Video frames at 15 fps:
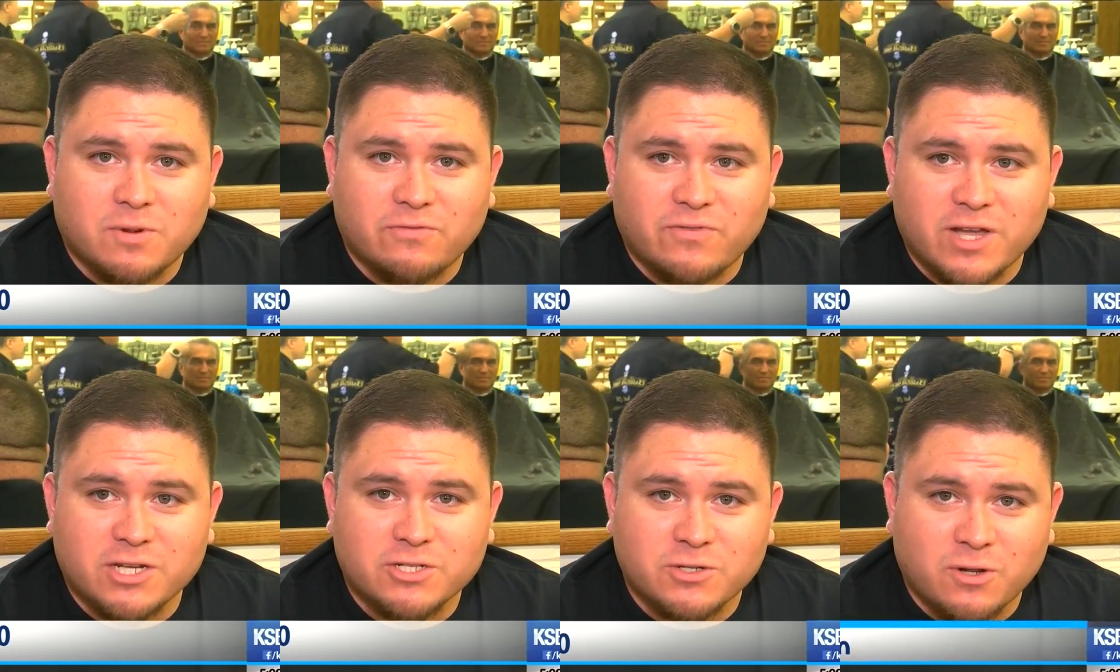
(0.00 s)

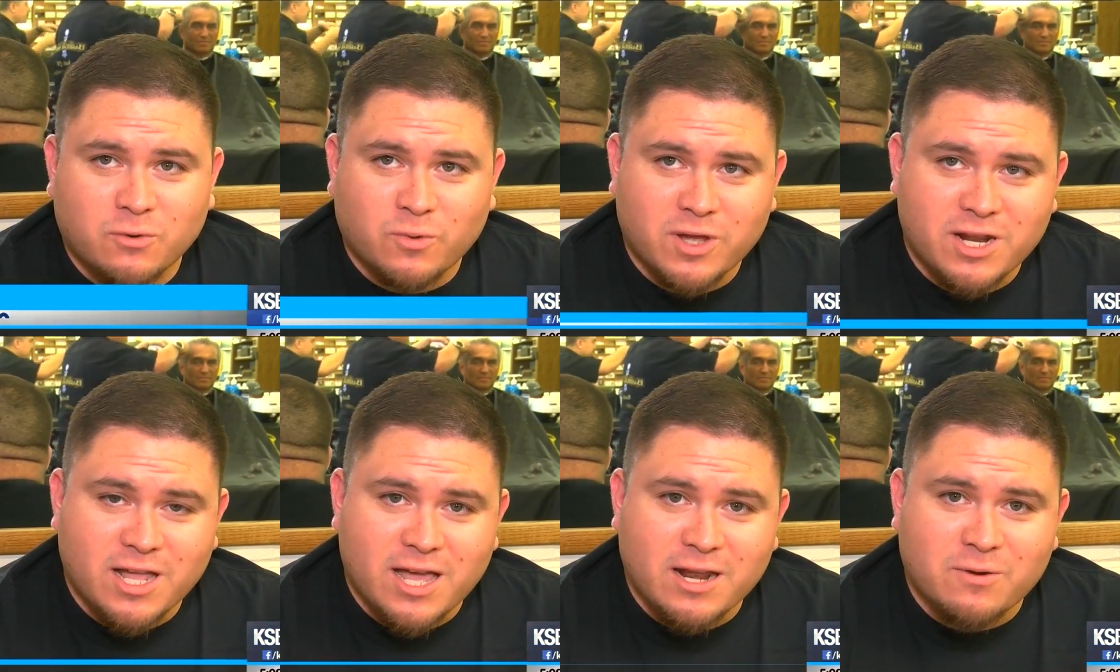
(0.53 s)
Speaker 1: professional and
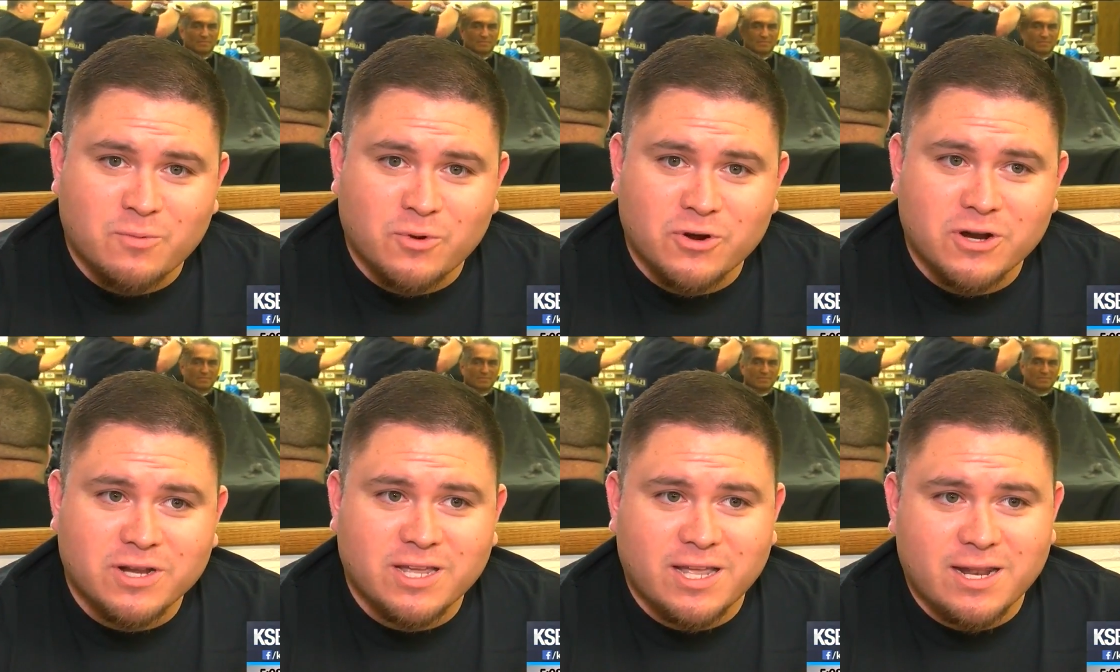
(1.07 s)
whatnot at
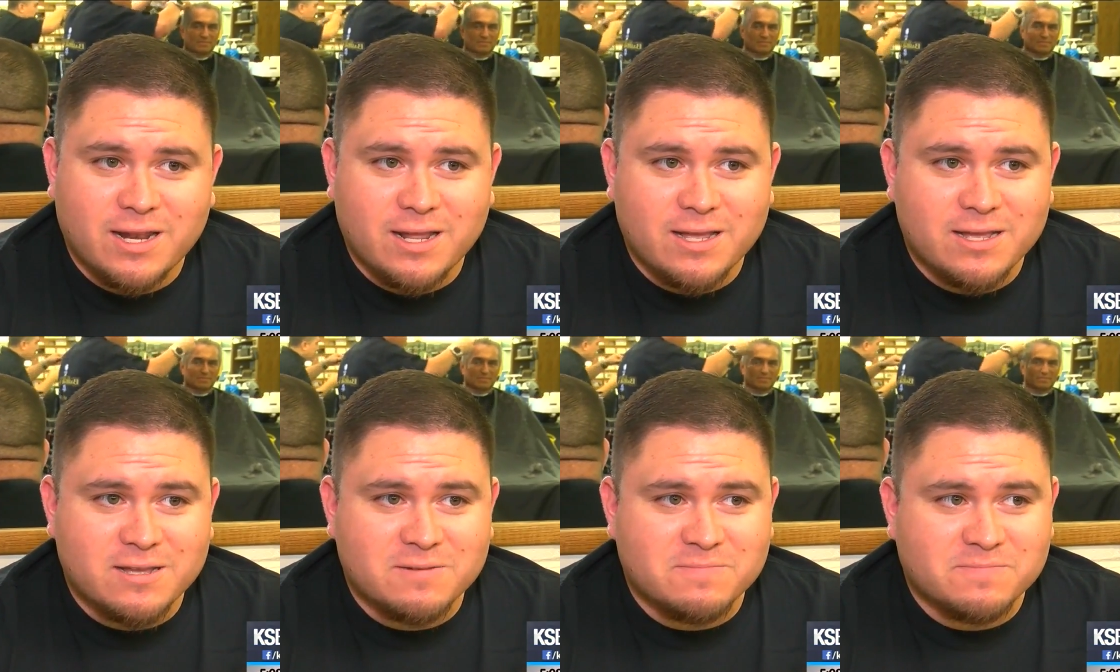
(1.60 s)
work. And
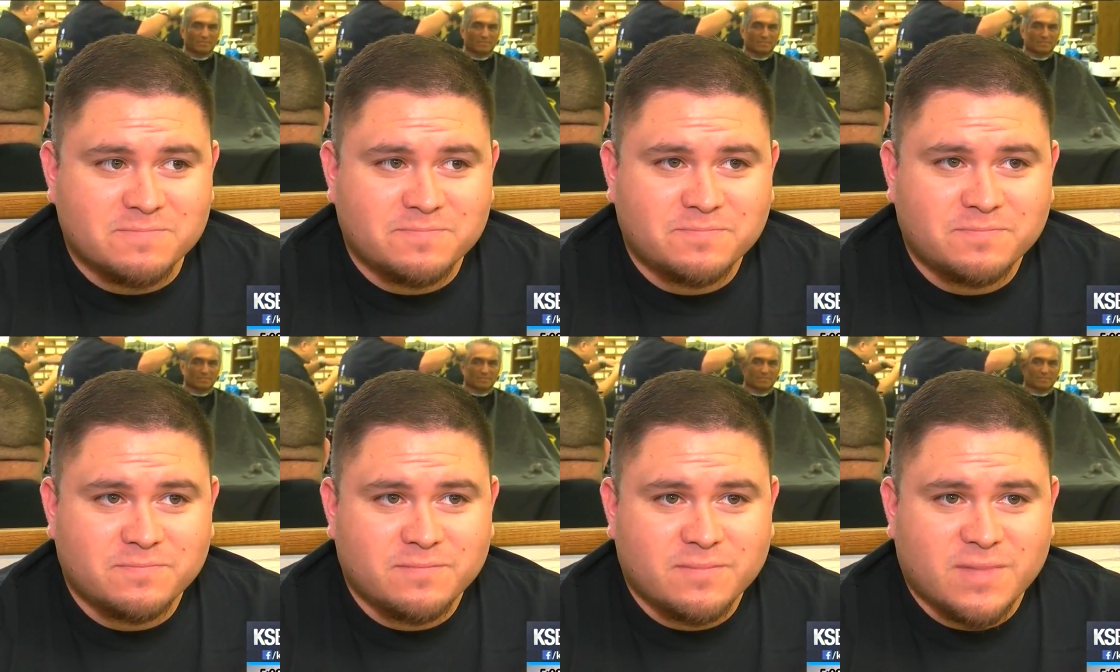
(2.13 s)
um,
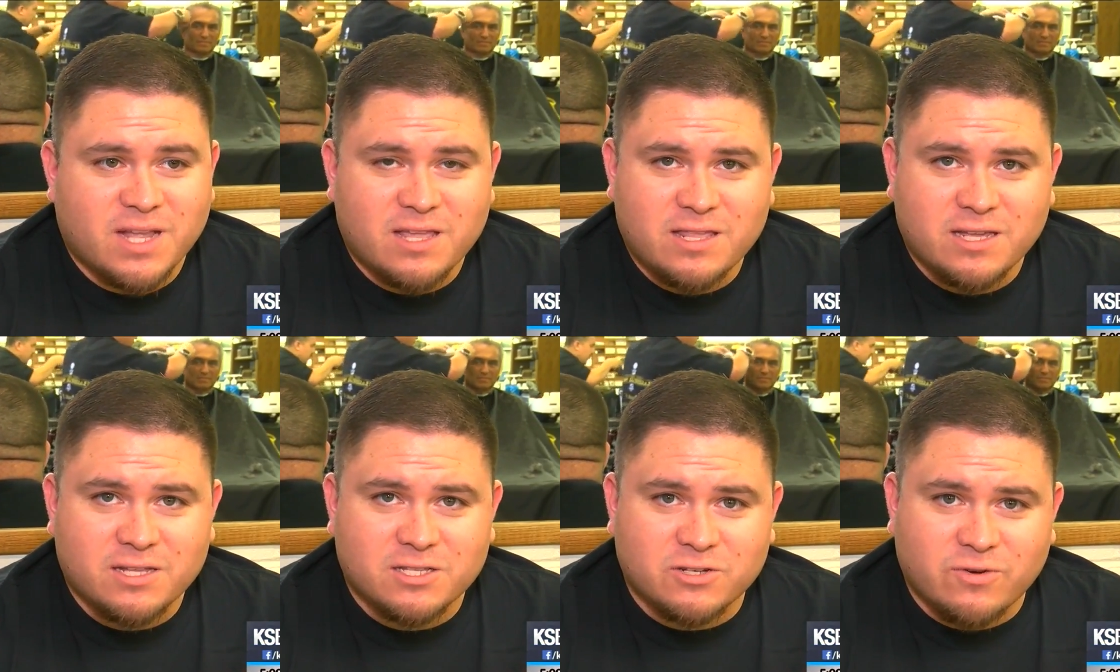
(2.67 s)
I
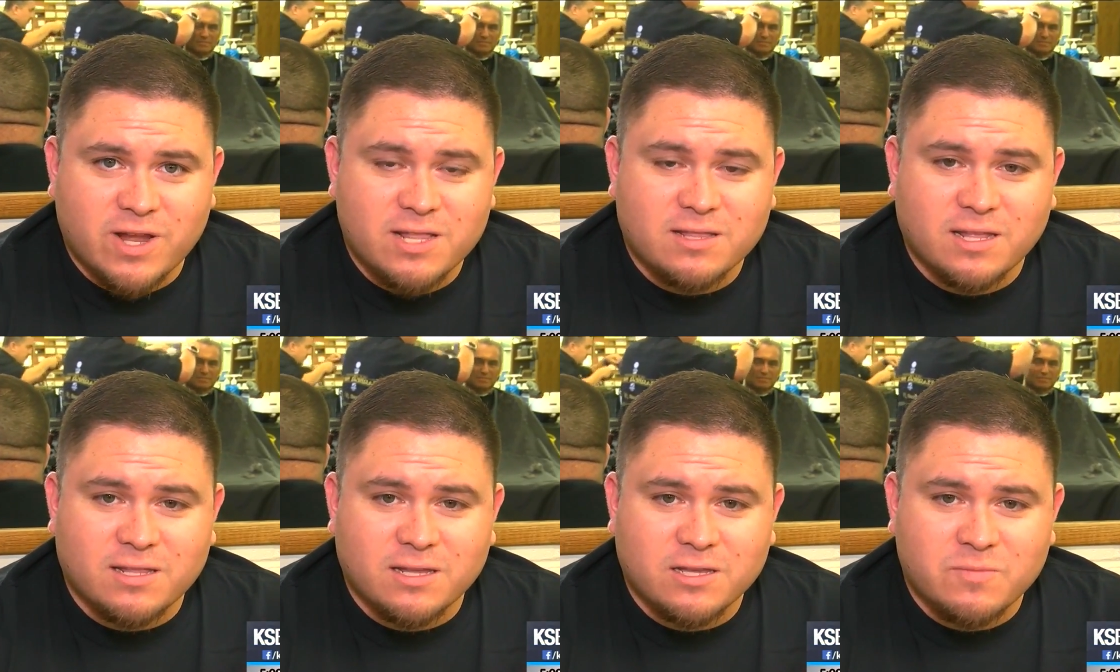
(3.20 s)
think it's great
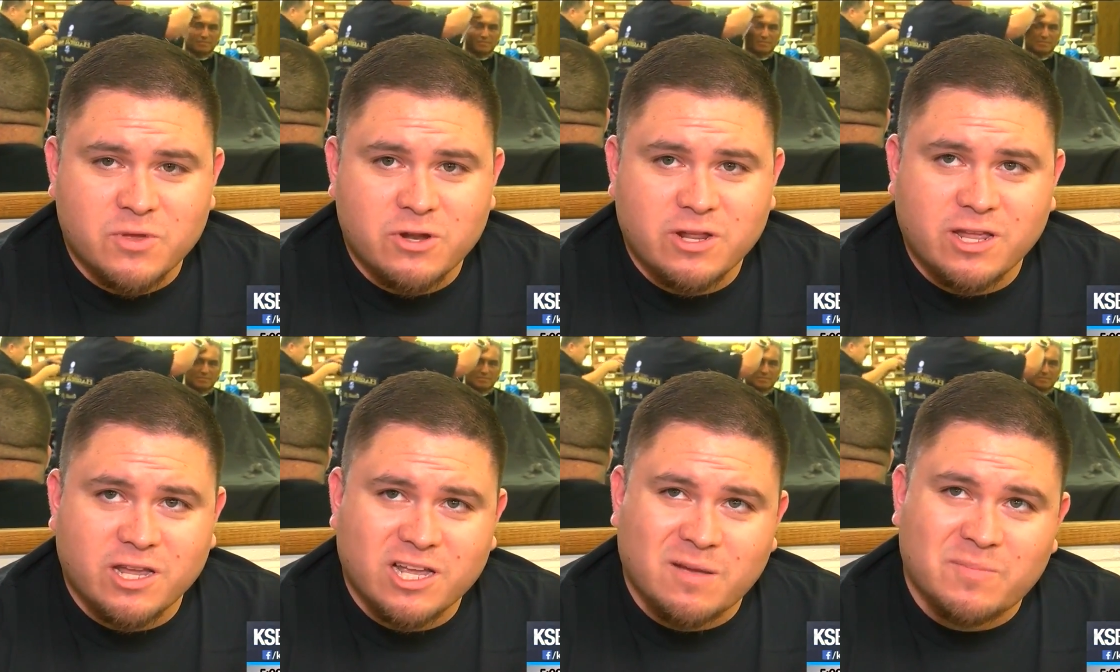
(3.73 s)
that the community
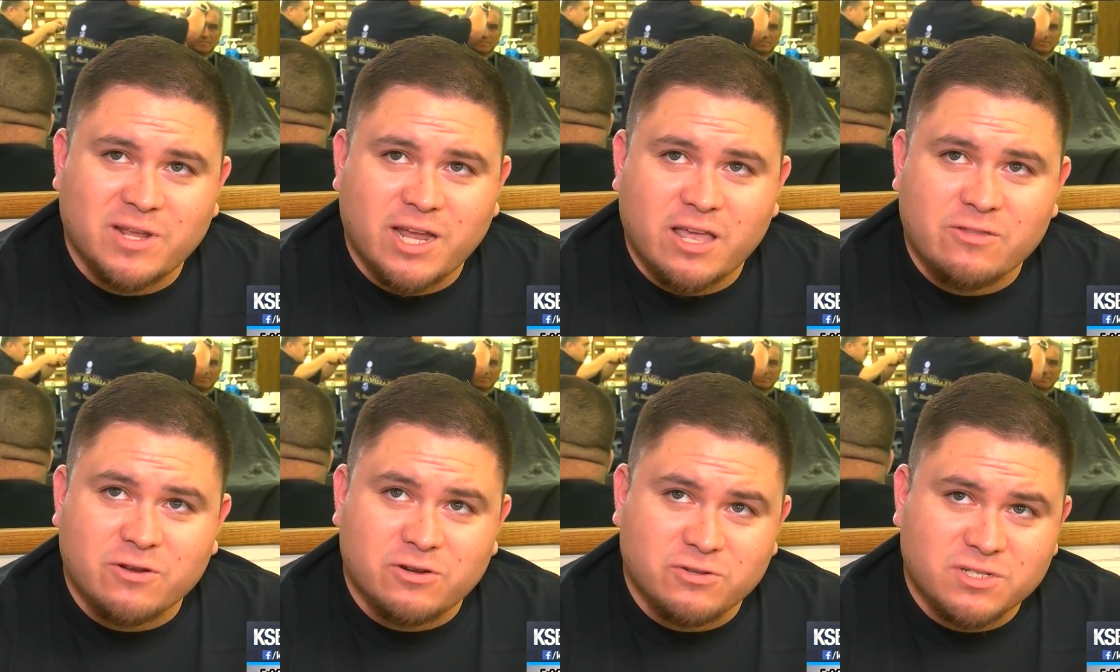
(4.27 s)
can come
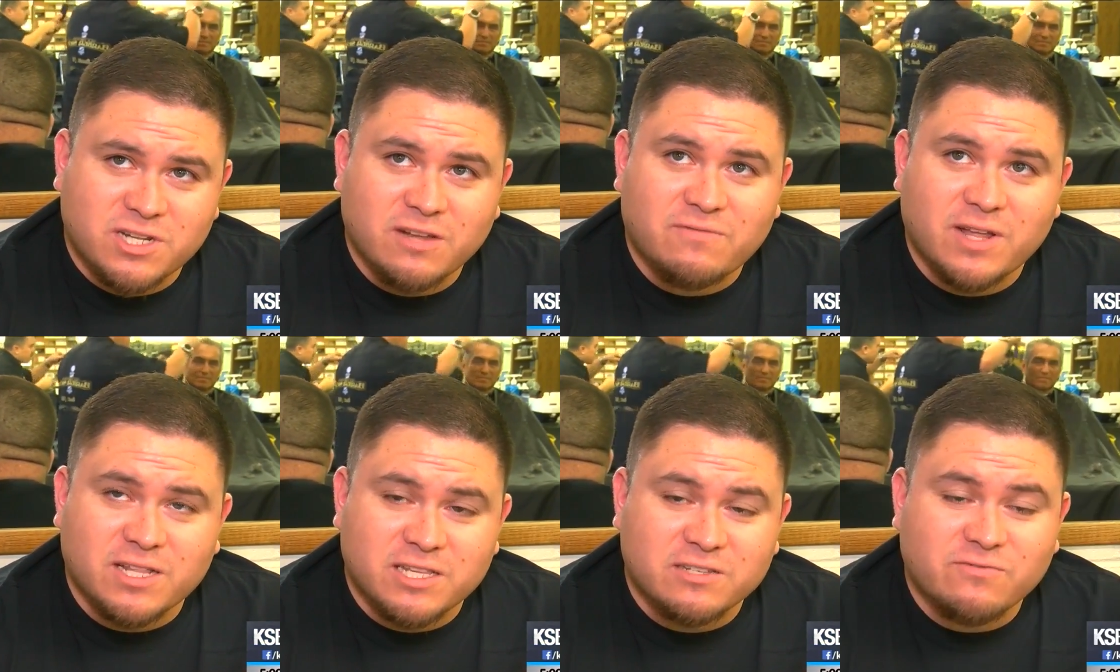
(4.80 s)
together and do
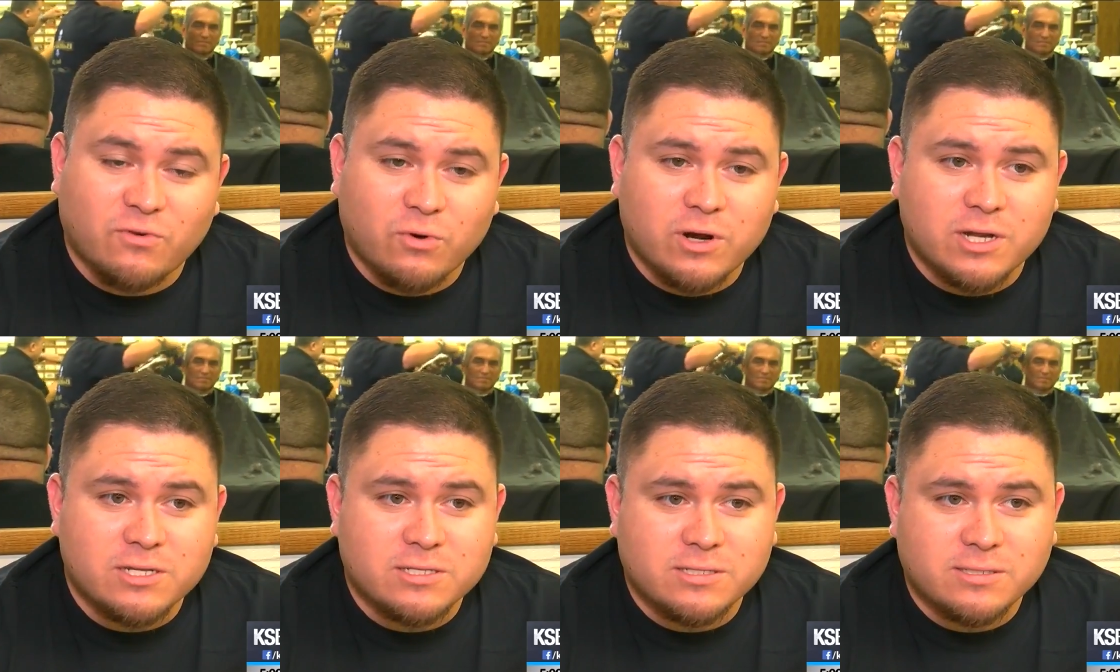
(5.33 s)
stuff like this
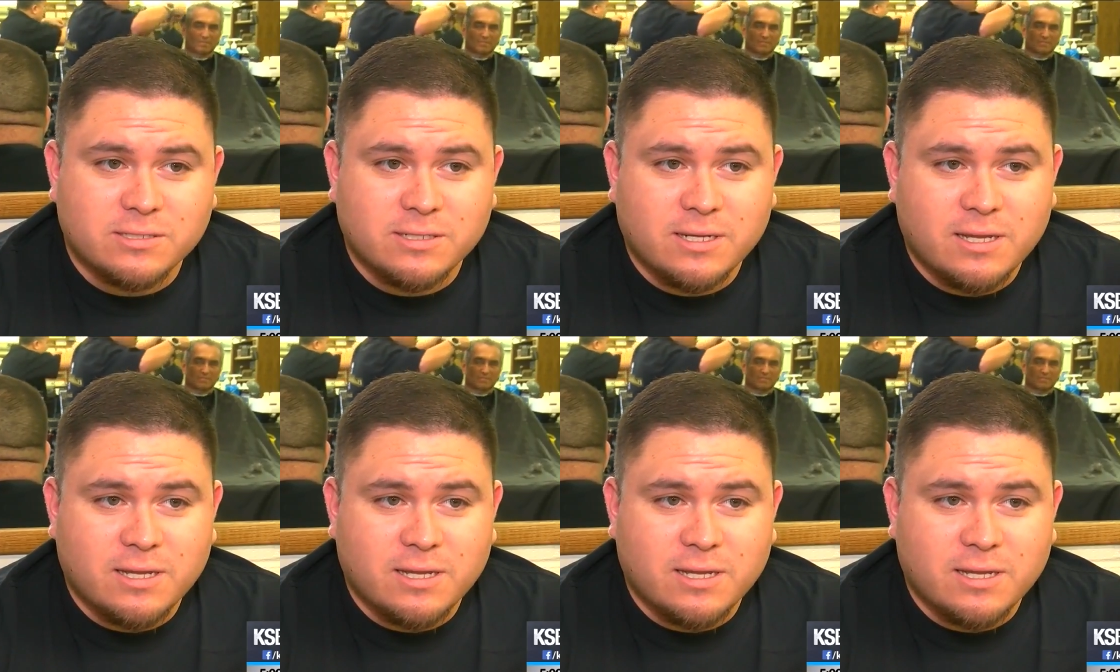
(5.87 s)
for us.